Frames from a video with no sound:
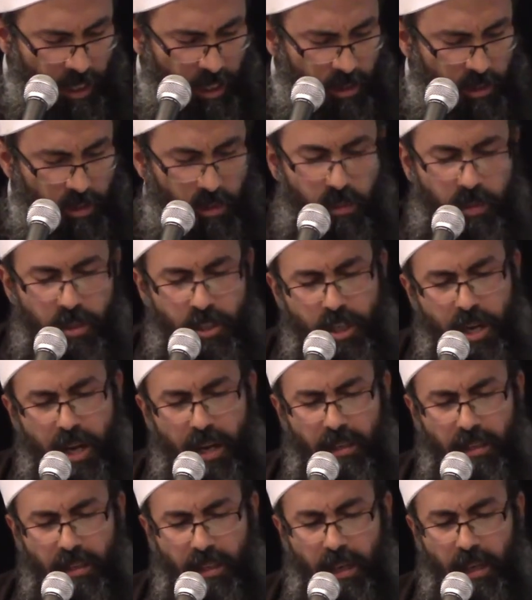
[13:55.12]
So
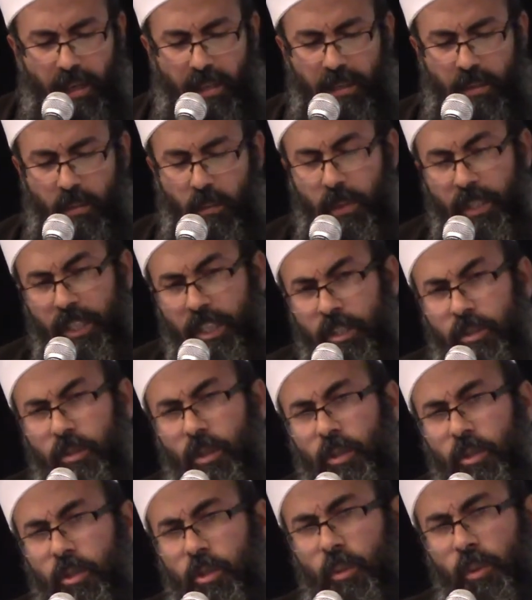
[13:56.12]
inshallah, we need
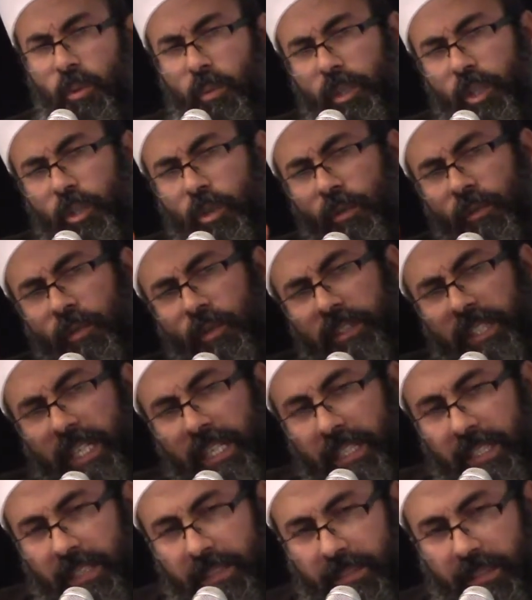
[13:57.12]
also when we go for the
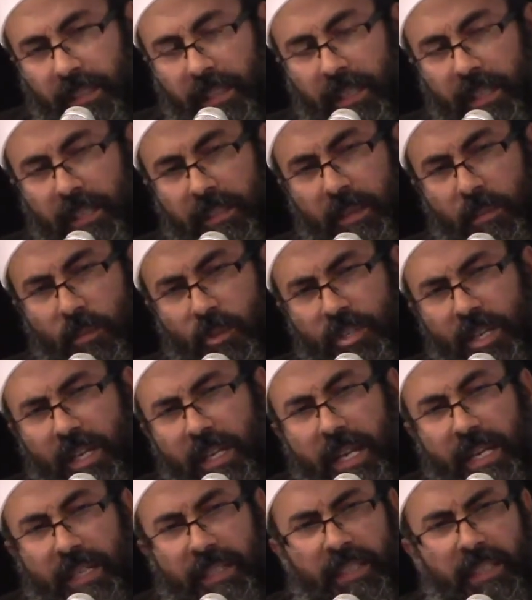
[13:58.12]
Eid, the
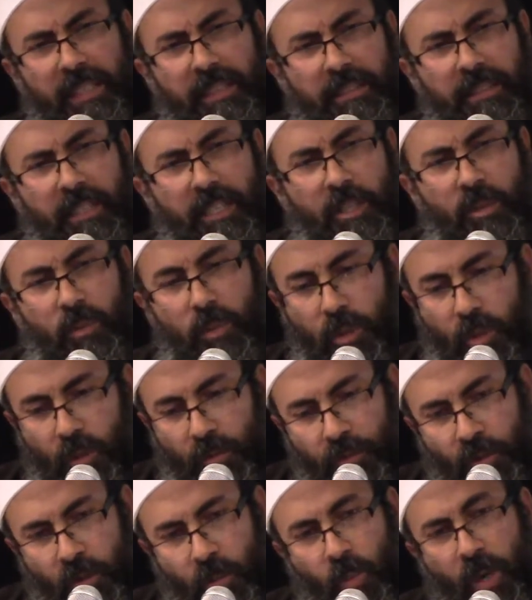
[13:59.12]
Musalla al-Eid, we go
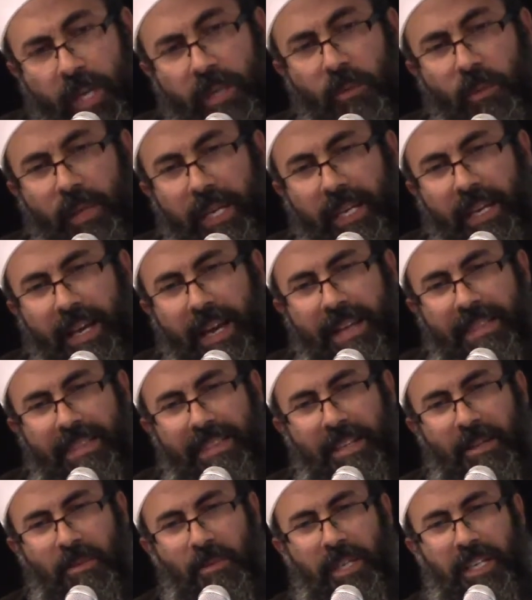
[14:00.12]
from one way and
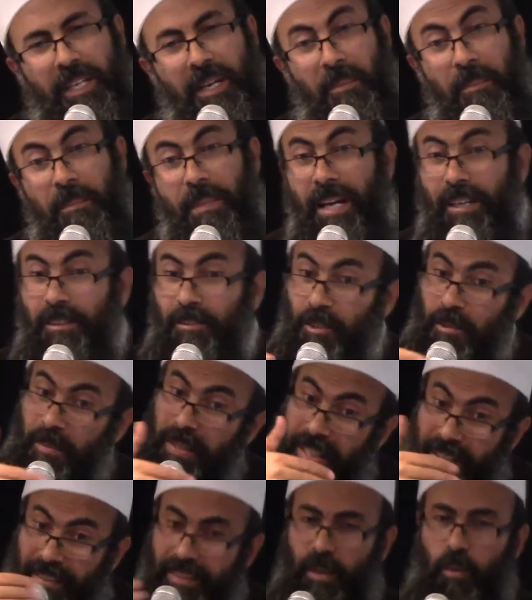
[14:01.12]
then we come back from
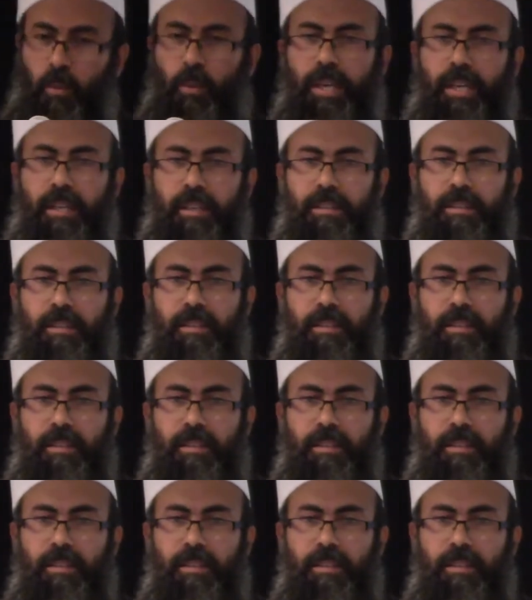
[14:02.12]
another way.